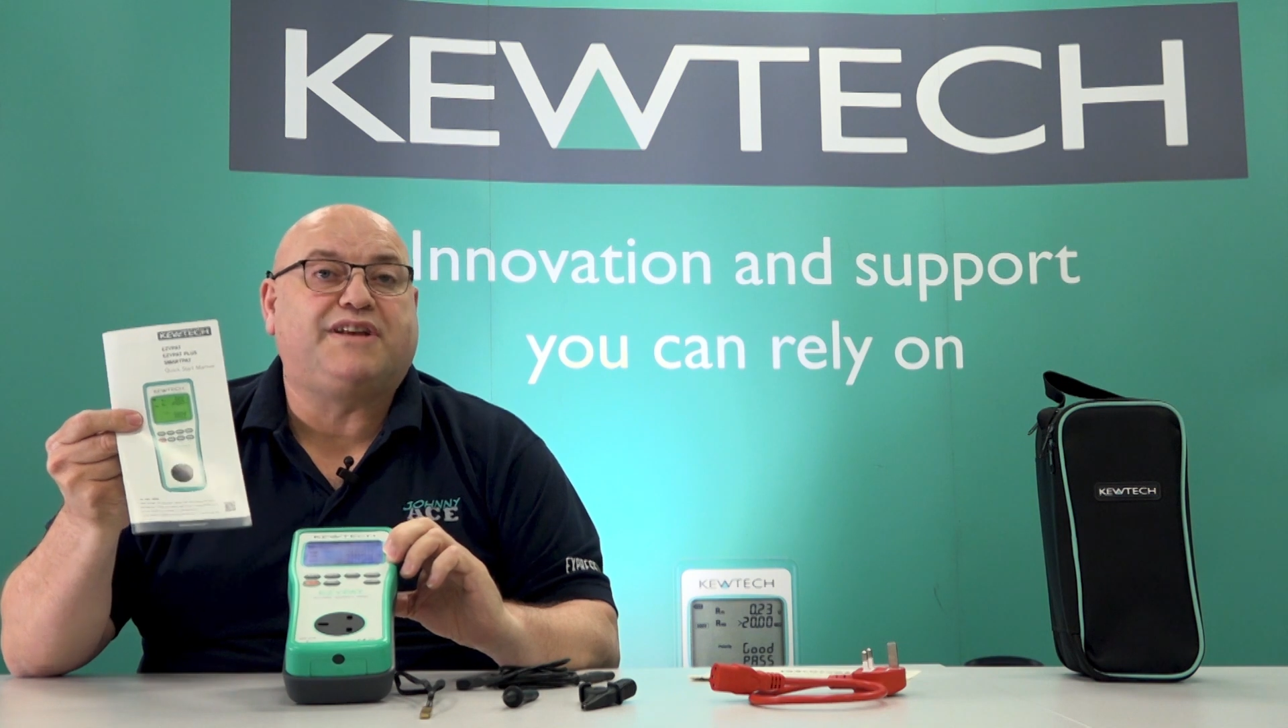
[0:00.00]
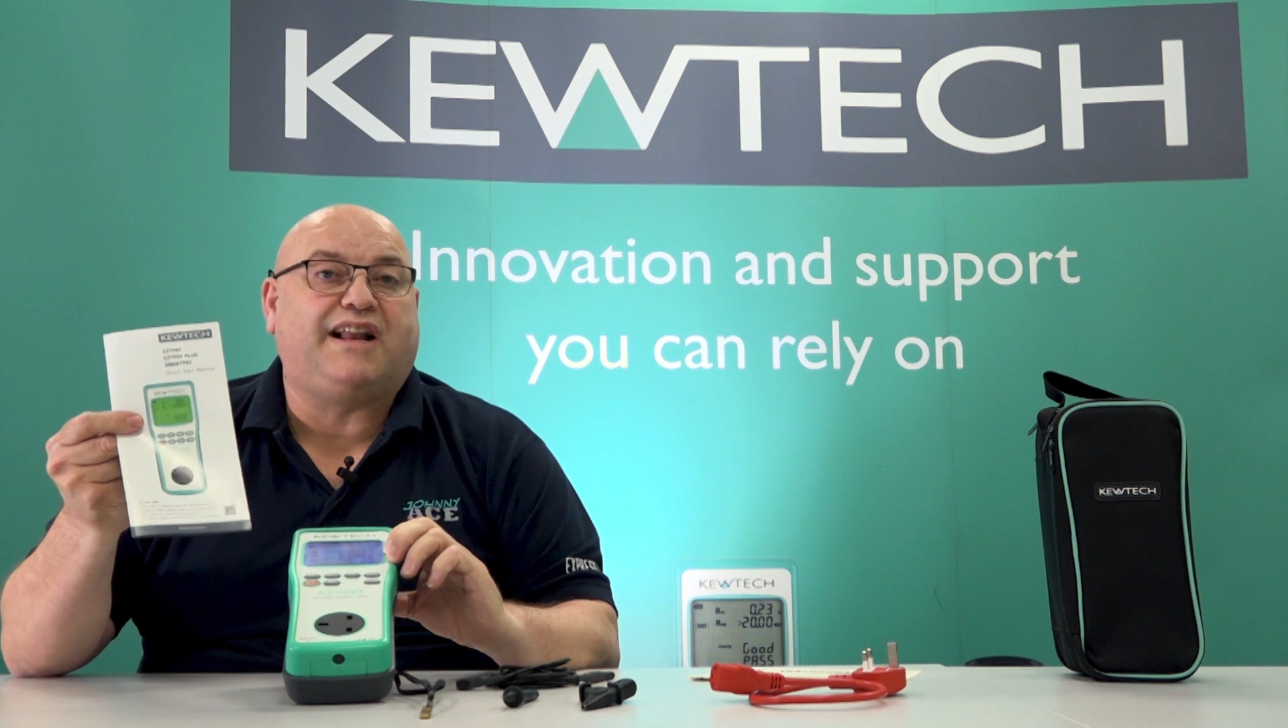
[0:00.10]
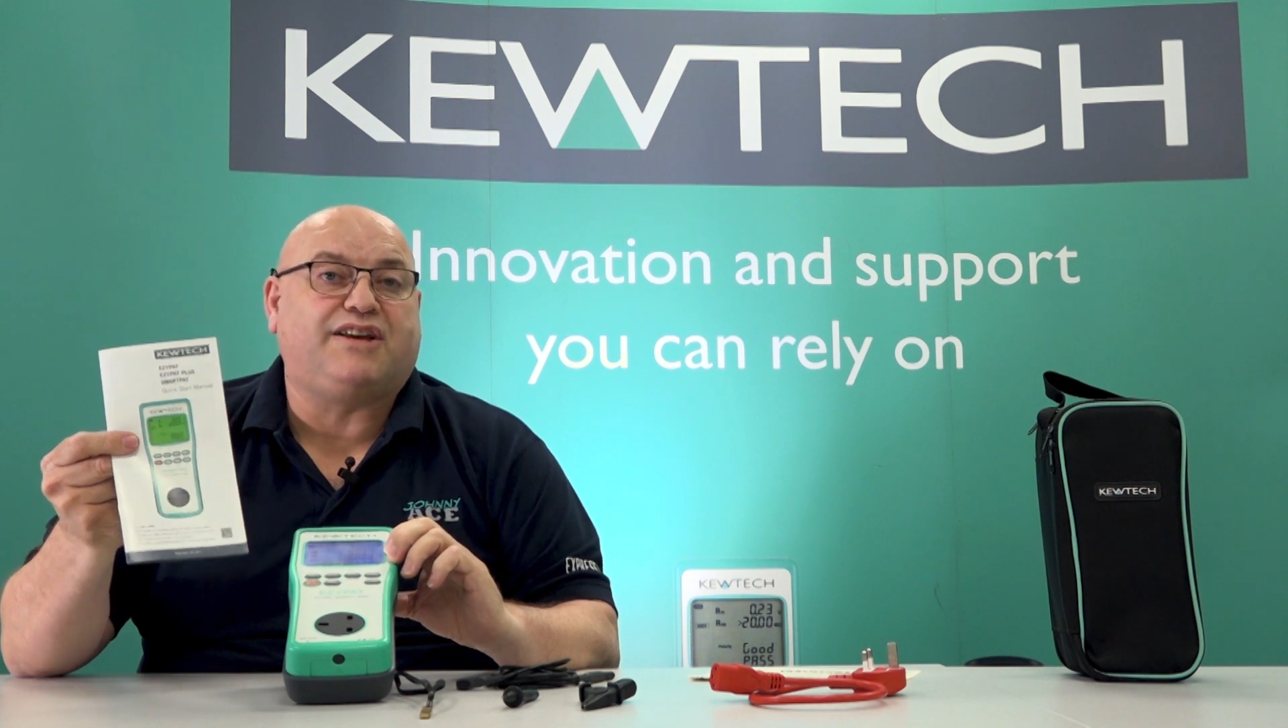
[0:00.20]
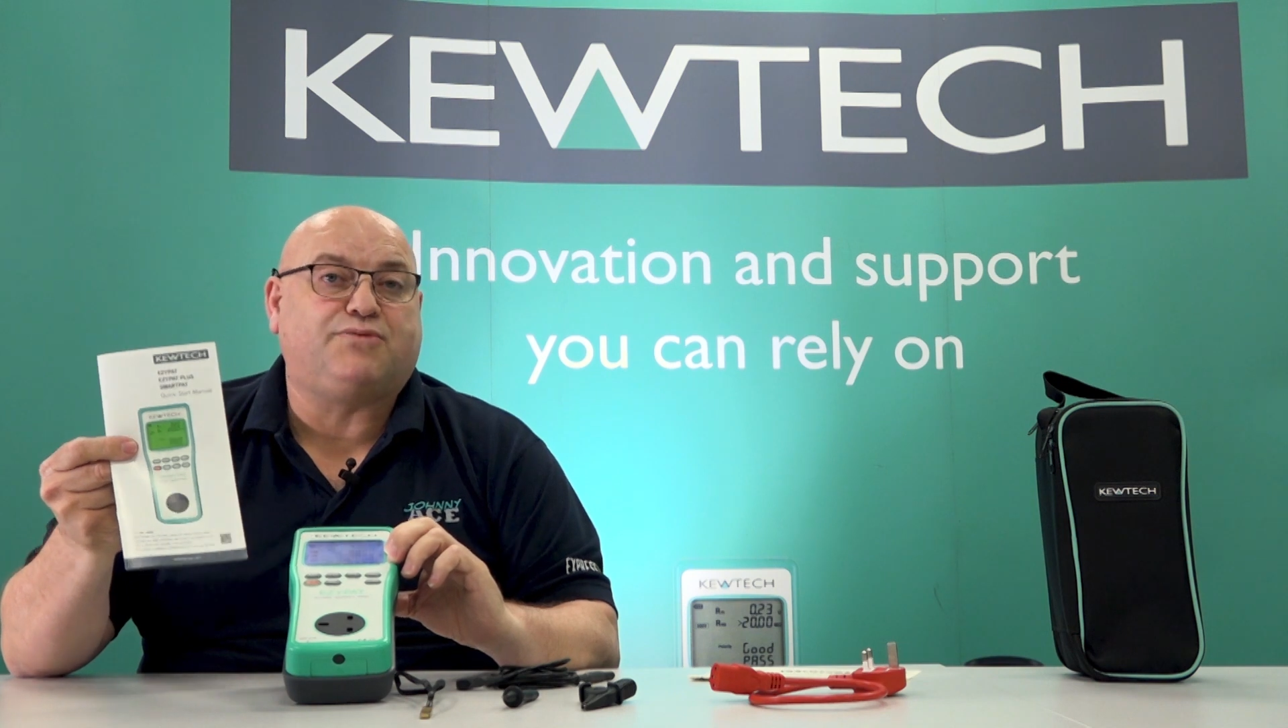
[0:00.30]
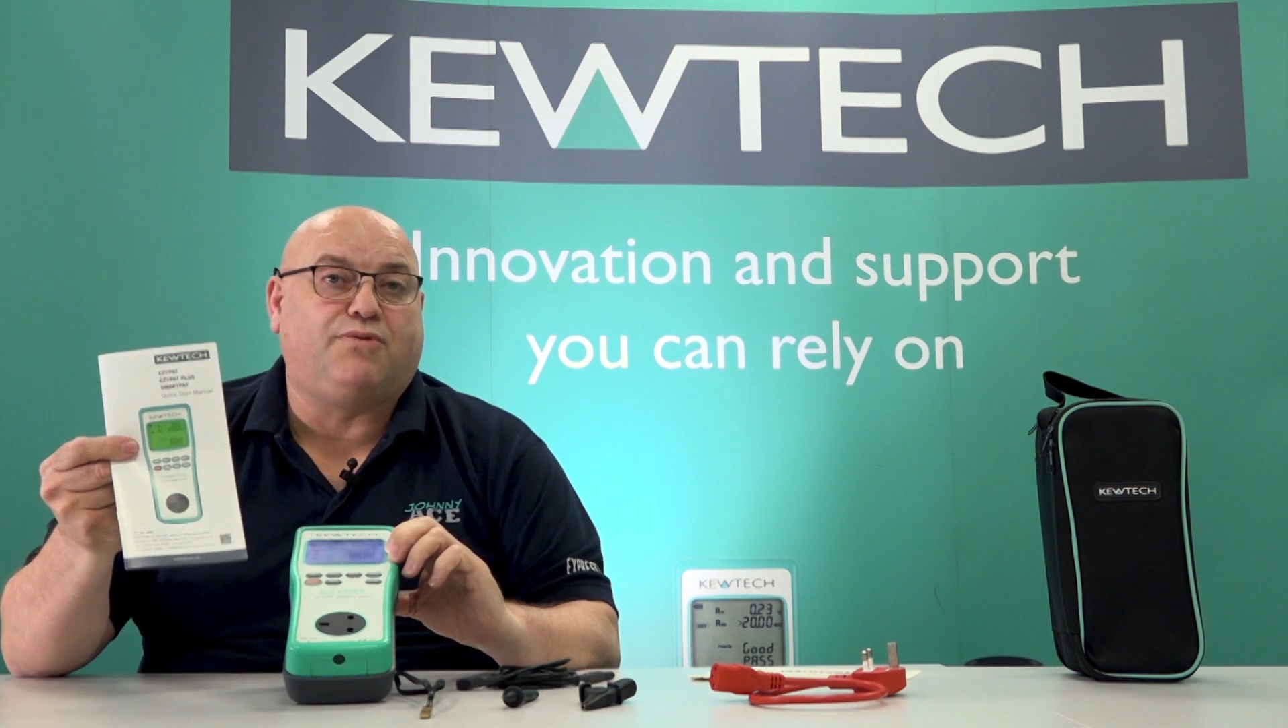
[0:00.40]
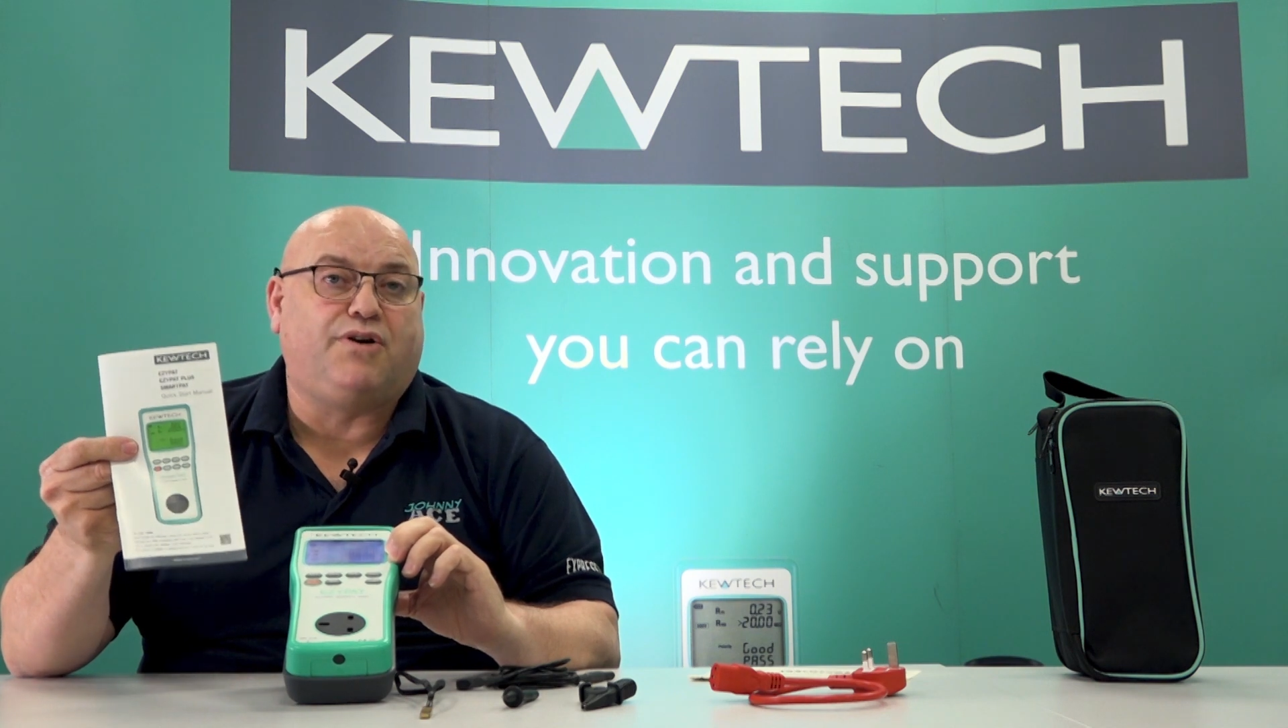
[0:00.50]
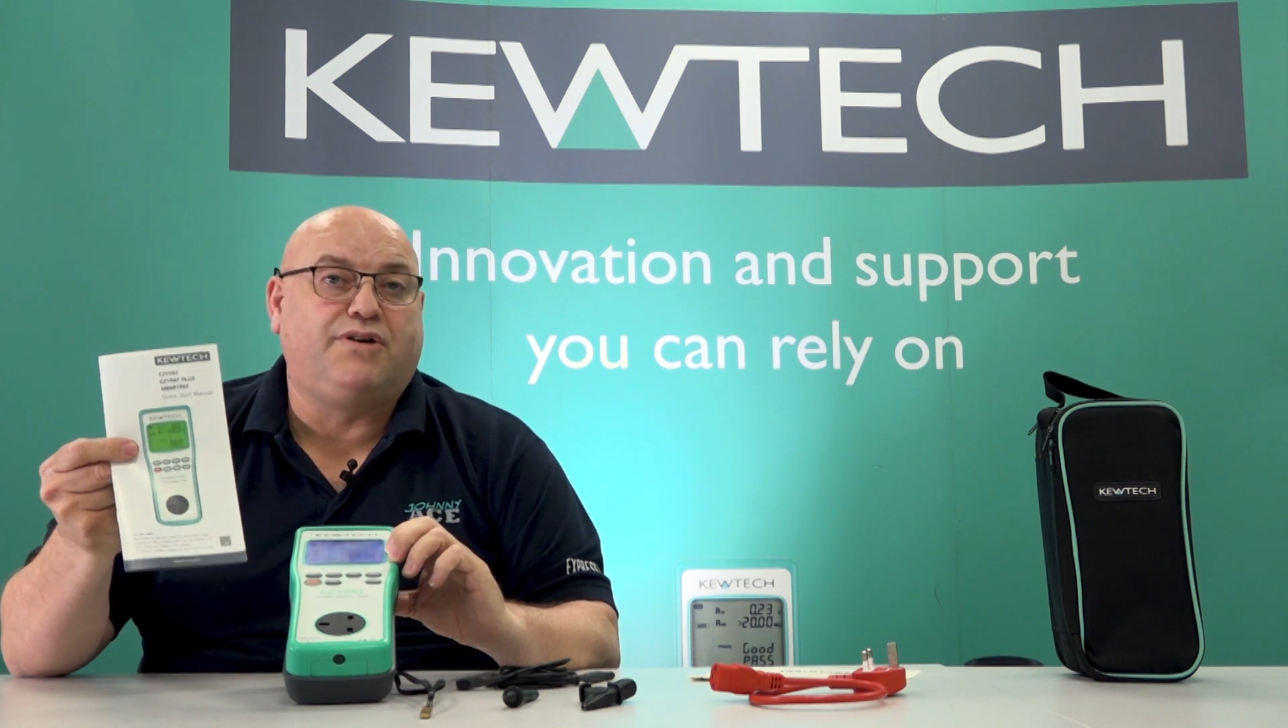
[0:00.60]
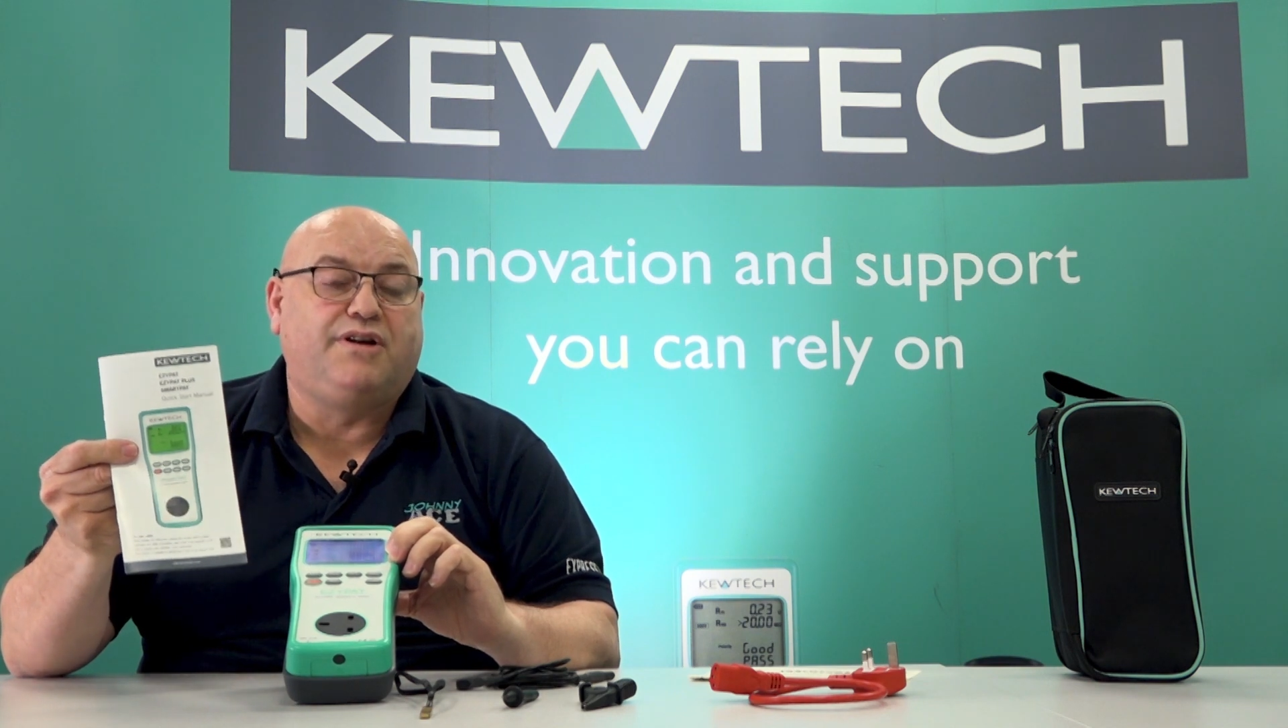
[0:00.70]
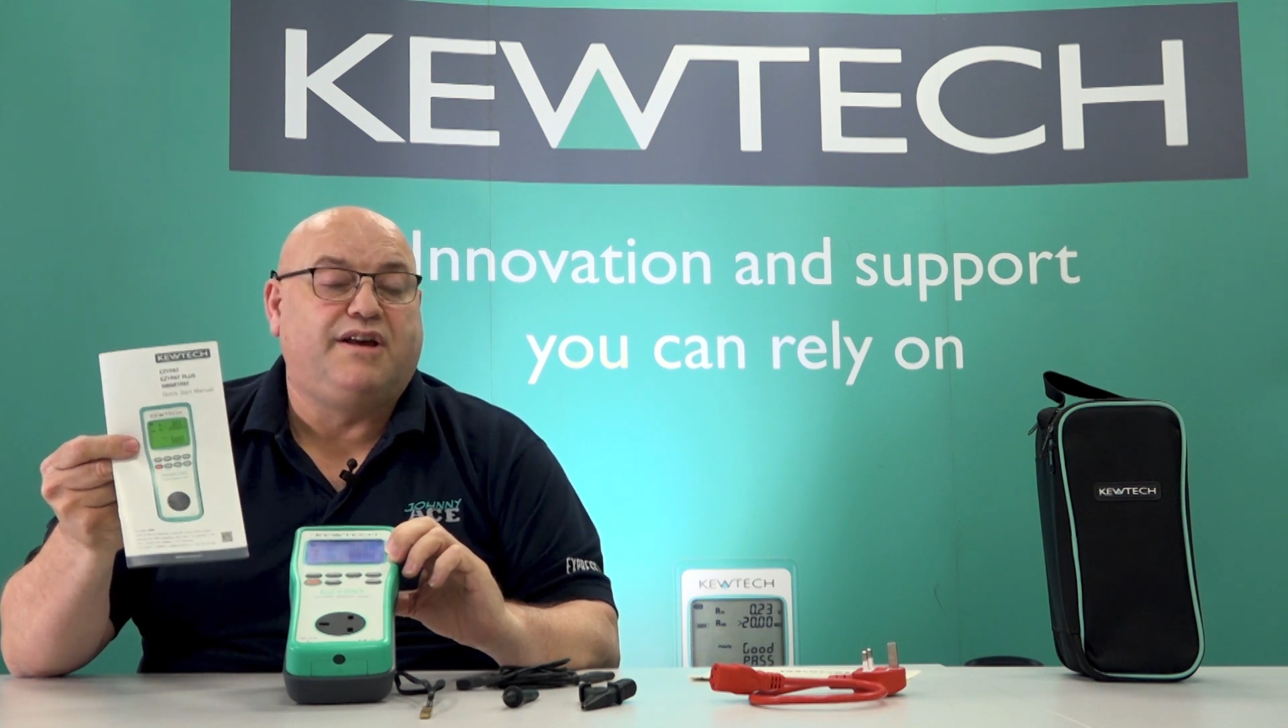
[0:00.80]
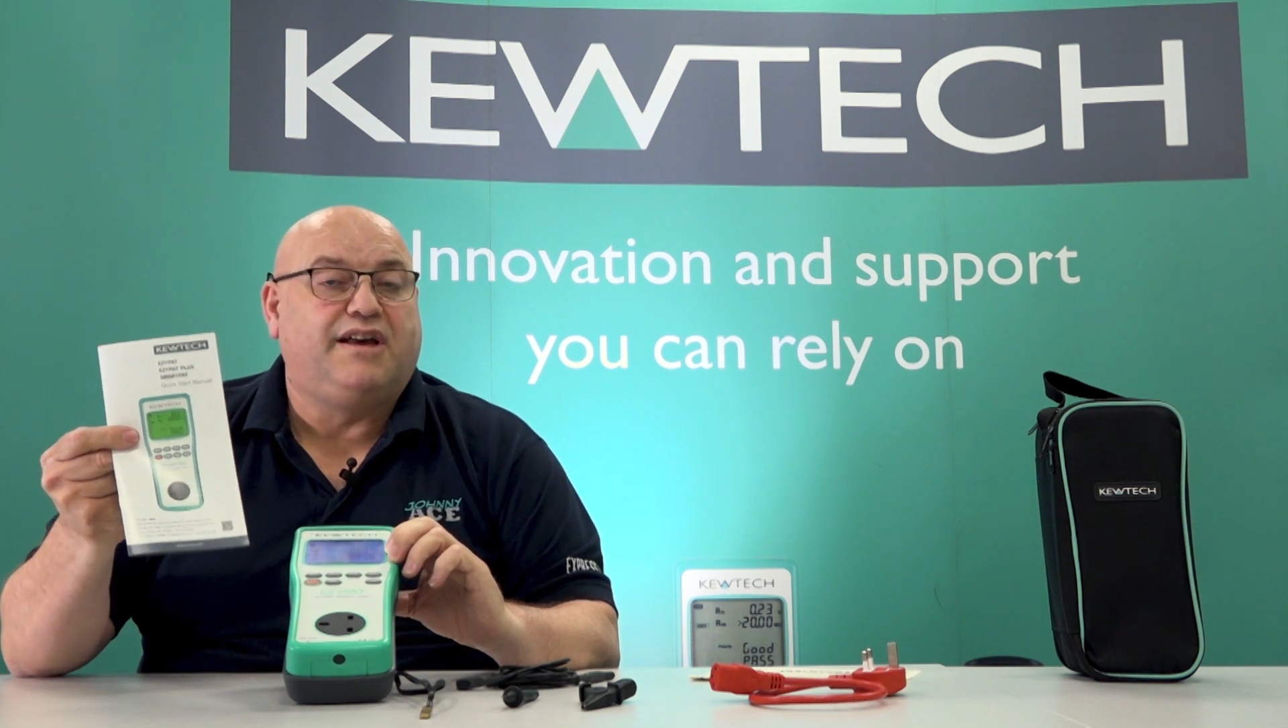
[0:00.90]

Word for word: class one,